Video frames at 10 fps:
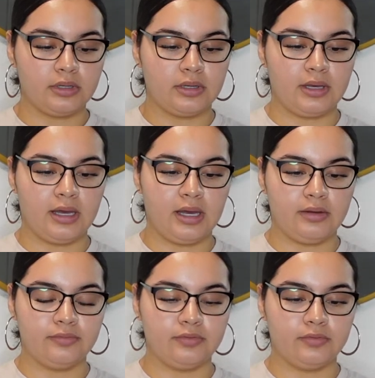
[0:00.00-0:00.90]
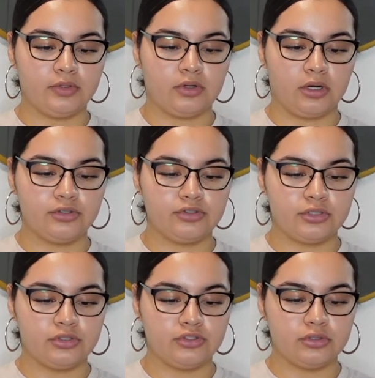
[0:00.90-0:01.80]
half of the
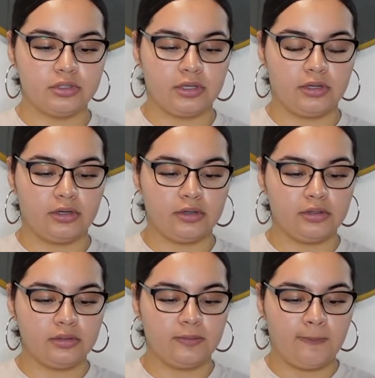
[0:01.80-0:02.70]
cartridge there.